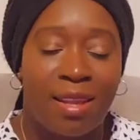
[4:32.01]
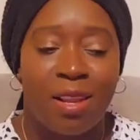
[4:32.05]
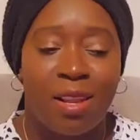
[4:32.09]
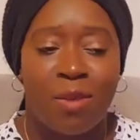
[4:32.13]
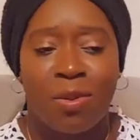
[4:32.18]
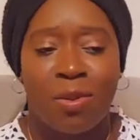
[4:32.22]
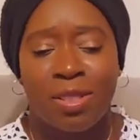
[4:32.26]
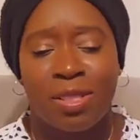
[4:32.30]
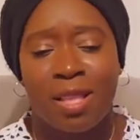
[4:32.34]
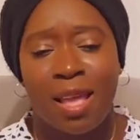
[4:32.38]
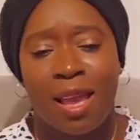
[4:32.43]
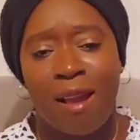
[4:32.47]
And I
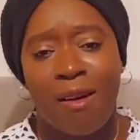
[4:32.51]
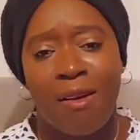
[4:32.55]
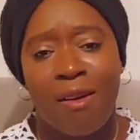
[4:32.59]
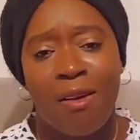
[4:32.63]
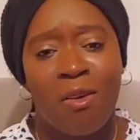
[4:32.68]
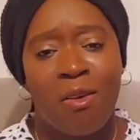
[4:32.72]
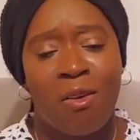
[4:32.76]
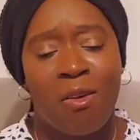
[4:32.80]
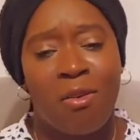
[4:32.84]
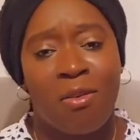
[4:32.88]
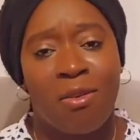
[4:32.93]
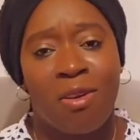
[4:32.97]
was like,
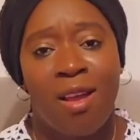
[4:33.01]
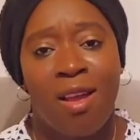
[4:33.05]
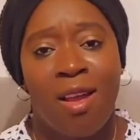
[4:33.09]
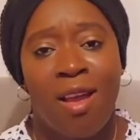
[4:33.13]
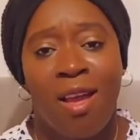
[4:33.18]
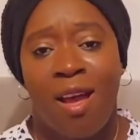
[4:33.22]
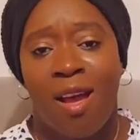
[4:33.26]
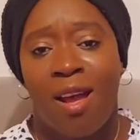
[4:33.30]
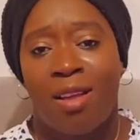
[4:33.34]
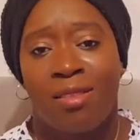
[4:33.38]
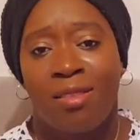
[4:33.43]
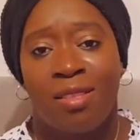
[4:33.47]
oh,
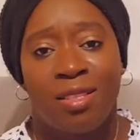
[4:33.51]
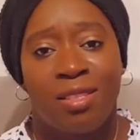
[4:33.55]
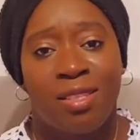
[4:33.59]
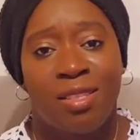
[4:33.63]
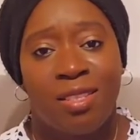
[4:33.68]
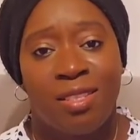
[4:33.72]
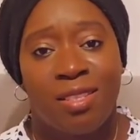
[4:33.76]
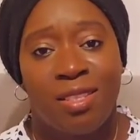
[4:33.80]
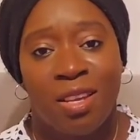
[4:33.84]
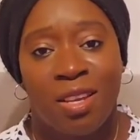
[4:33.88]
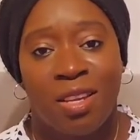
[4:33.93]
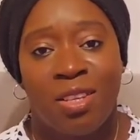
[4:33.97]
I said,
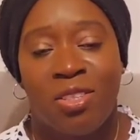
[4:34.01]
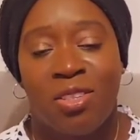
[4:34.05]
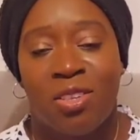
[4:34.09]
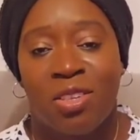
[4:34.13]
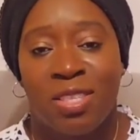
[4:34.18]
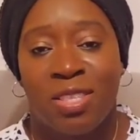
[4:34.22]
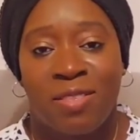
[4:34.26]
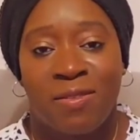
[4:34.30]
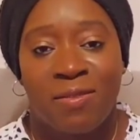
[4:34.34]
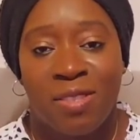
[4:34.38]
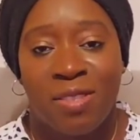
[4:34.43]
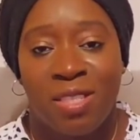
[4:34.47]
this series
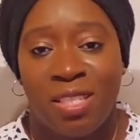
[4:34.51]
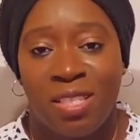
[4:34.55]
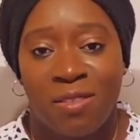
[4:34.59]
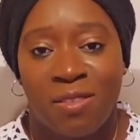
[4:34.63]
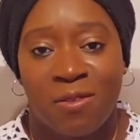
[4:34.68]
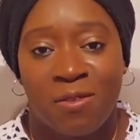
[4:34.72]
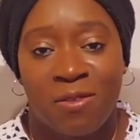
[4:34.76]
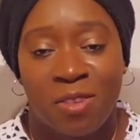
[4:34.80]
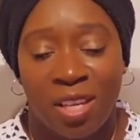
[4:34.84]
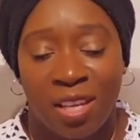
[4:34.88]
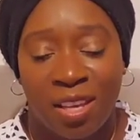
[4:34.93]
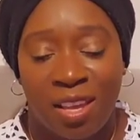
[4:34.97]
just
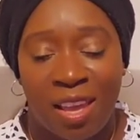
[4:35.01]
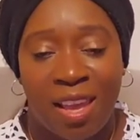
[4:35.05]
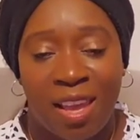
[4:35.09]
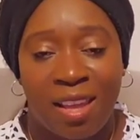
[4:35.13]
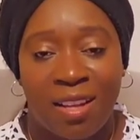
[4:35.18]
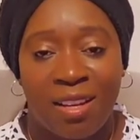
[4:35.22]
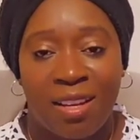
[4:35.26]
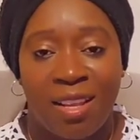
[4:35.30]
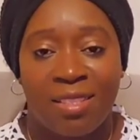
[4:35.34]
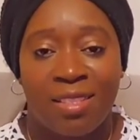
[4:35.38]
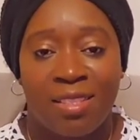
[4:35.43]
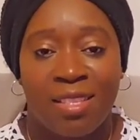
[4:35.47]
finished very early.